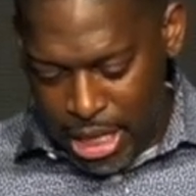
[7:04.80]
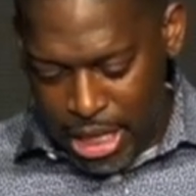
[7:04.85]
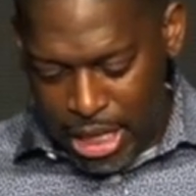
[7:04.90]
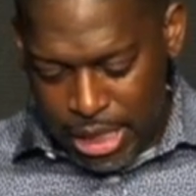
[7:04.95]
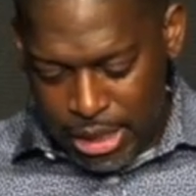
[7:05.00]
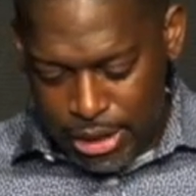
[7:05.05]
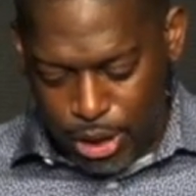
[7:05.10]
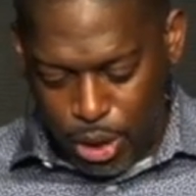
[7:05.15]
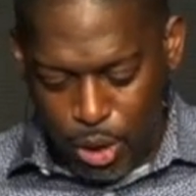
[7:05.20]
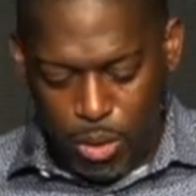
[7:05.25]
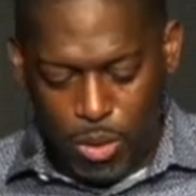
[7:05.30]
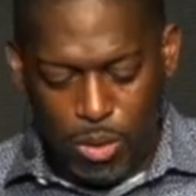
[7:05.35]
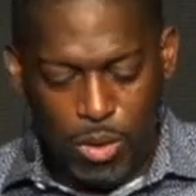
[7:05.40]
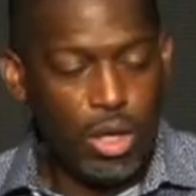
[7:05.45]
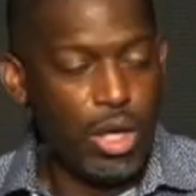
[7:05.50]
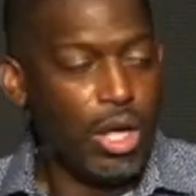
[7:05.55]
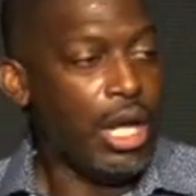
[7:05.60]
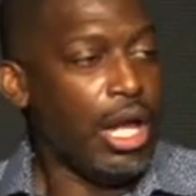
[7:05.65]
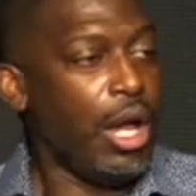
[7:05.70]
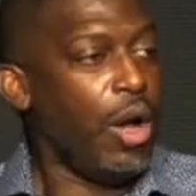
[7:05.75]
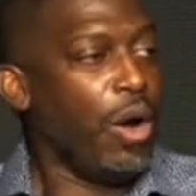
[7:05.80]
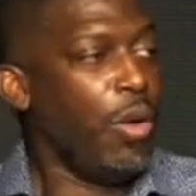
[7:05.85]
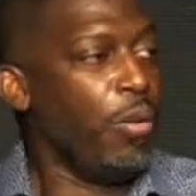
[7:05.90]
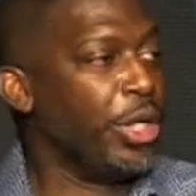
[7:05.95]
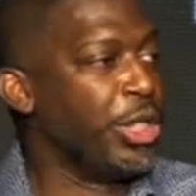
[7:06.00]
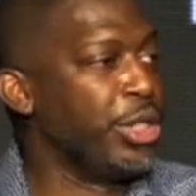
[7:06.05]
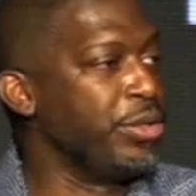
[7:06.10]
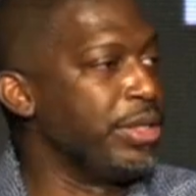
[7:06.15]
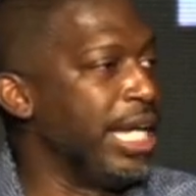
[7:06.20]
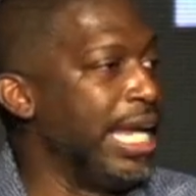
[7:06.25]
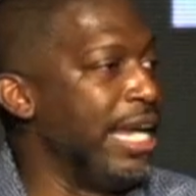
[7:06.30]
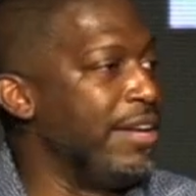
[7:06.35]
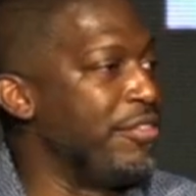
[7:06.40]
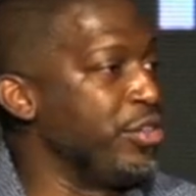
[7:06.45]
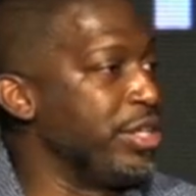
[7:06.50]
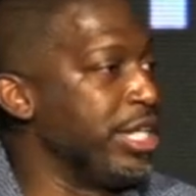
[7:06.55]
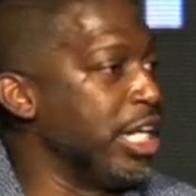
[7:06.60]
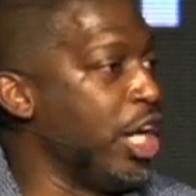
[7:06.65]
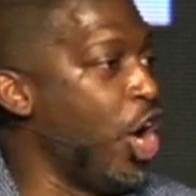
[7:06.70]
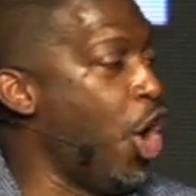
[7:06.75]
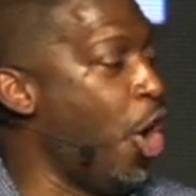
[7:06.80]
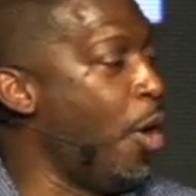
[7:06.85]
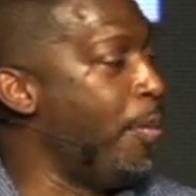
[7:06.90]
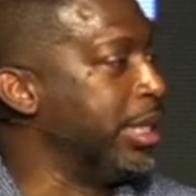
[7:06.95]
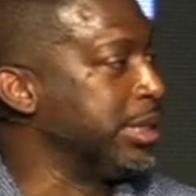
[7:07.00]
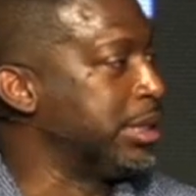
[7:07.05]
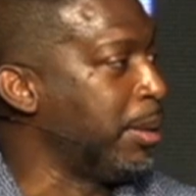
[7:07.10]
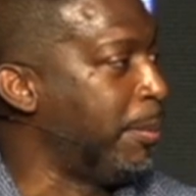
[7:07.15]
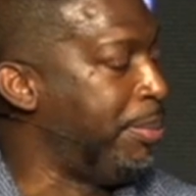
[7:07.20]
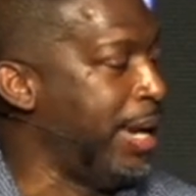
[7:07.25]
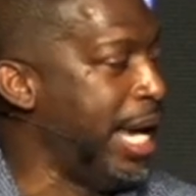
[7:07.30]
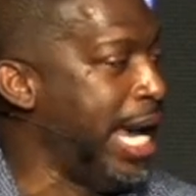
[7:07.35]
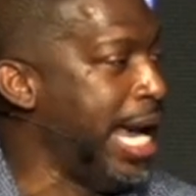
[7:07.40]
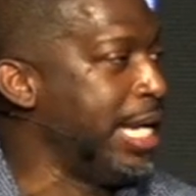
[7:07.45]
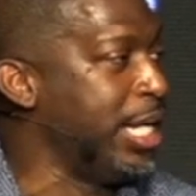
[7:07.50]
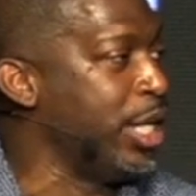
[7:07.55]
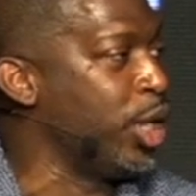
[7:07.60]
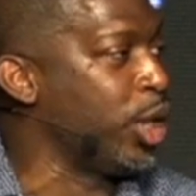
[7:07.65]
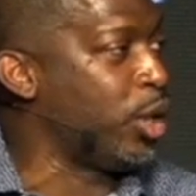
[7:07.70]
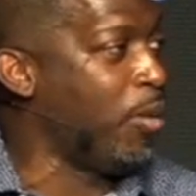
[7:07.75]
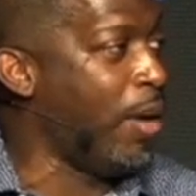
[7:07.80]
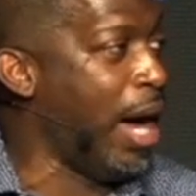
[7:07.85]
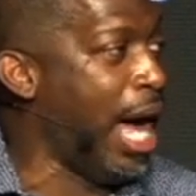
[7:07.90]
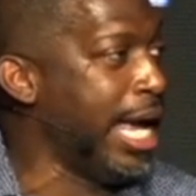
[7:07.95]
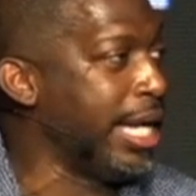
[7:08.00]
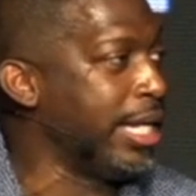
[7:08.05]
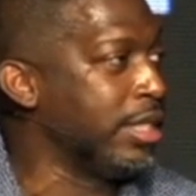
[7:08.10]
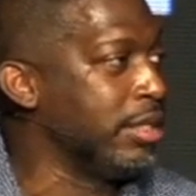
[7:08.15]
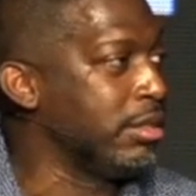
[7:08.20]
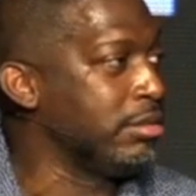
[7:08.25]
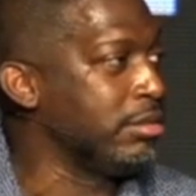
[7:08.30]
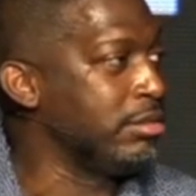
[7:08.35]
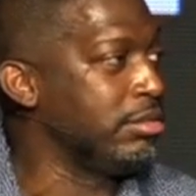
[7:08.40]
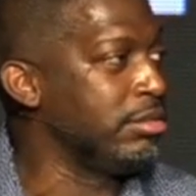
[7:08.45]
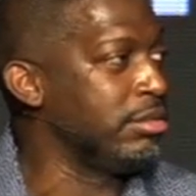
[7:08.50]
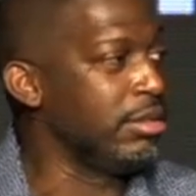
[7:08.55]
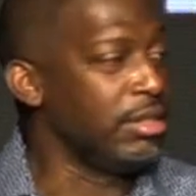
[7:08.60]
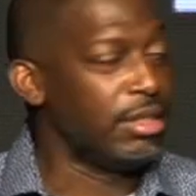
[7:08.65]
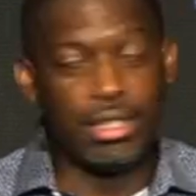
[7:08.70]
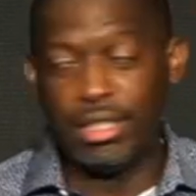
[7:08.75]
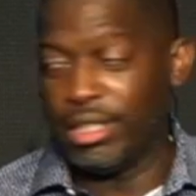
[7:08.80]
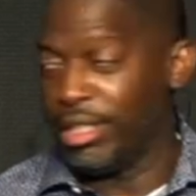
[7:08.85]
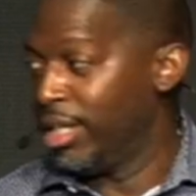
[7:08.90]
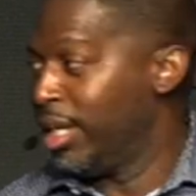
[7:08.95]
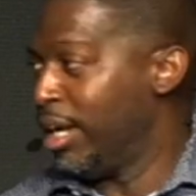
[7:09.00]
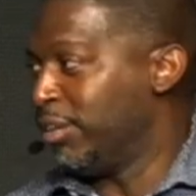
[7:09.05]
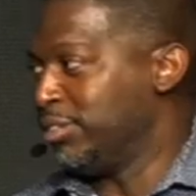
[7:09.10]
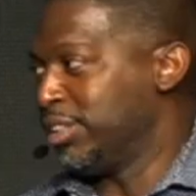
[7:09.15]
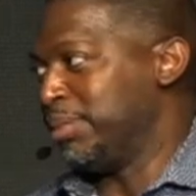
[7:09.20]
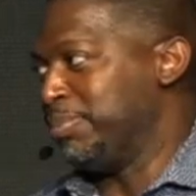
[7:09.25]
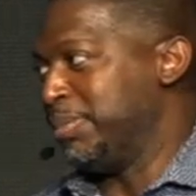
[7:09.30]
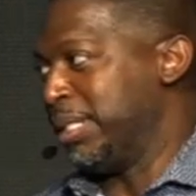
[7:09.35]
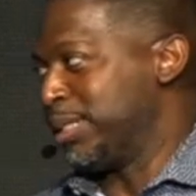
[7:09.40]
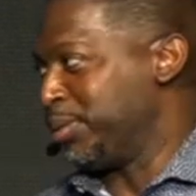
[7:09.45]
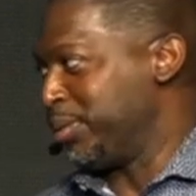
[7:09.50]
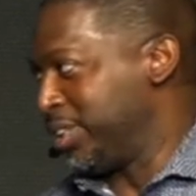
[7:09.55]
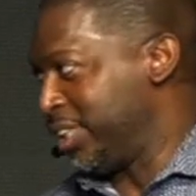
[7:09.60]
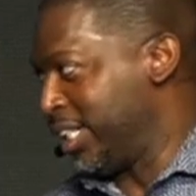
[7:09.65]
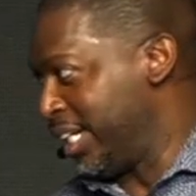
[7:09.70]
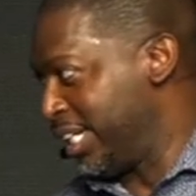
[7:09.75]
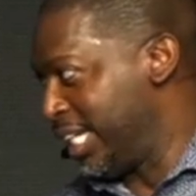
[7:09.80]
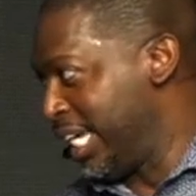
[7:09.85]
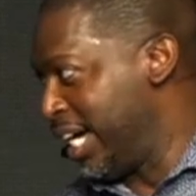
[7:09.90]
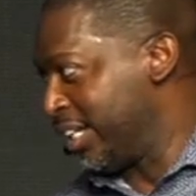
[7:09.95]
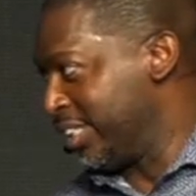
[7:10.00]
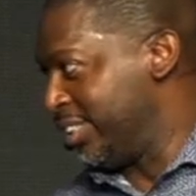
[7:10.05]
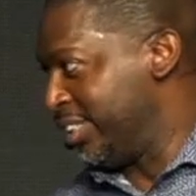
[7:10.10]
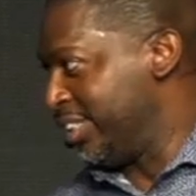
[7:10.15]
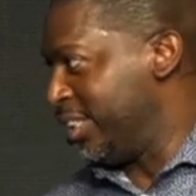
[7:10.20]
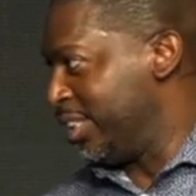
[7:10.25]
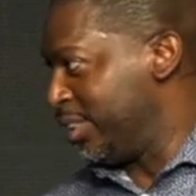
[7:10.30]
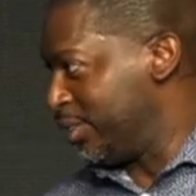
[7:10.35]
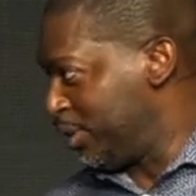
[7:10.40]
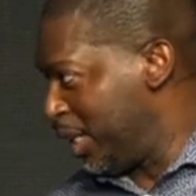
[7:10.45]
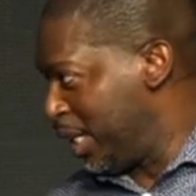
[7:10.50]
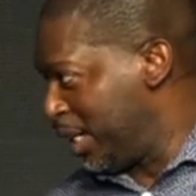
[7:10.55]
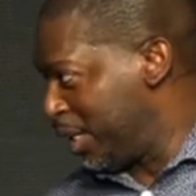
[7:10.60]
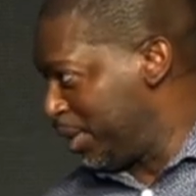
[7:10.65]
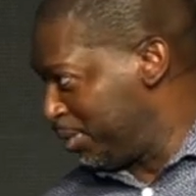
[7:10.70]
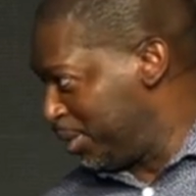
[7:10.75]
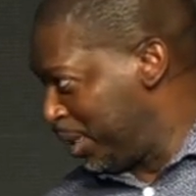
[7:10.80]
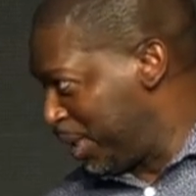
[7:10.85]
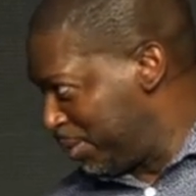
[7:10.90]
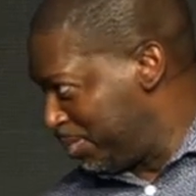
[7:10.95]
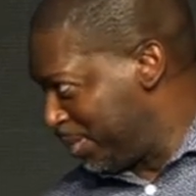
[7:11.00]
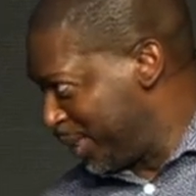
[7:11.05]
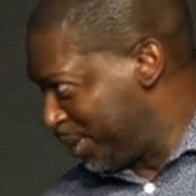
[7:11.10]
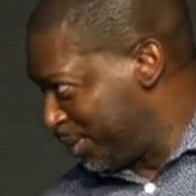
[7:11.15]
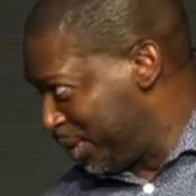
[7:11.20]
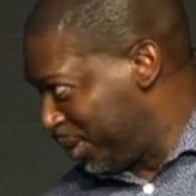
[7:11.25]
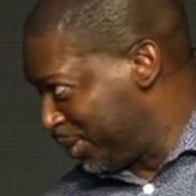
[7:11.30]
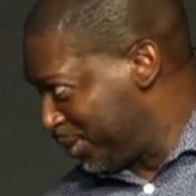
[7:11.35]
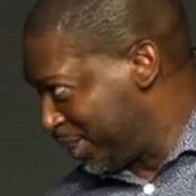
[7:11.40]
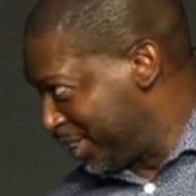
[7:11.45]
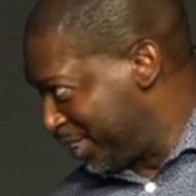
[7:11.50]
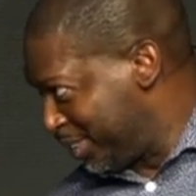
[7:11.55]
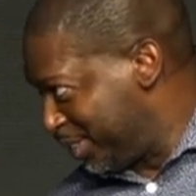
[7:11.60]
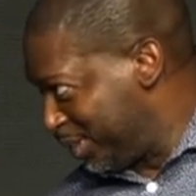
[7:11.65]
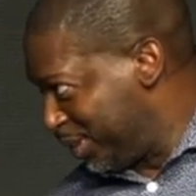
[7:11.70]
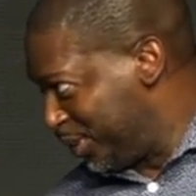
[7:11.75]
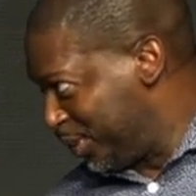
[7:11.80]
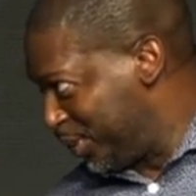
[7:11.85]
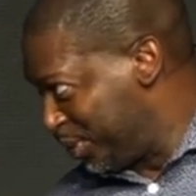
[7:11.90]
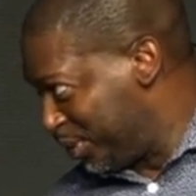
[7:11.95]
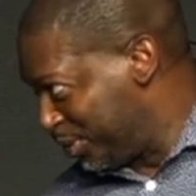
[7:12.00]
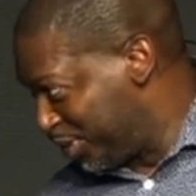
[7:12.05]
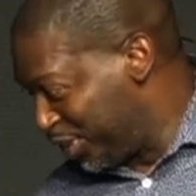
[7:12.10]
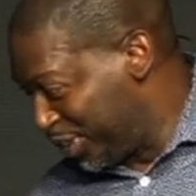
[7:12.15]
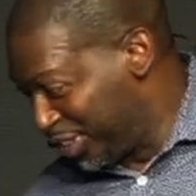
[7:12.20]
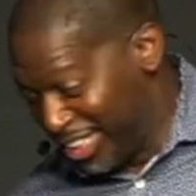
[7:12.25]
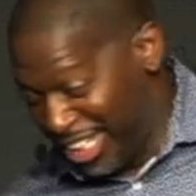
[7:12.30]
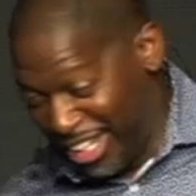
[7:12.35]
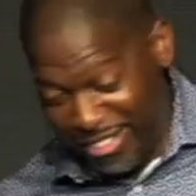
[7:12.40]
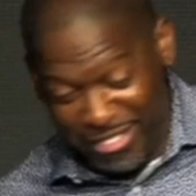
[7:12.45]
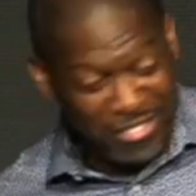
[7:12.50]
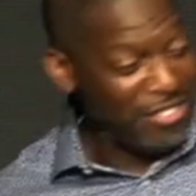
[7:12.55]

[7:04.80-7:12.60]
So when you get if you get a whole bunch of pain in the choir, I'm just messing with y'all. Y'all can sing, so I ain't gonna I ain't messing with. I'm just using for example.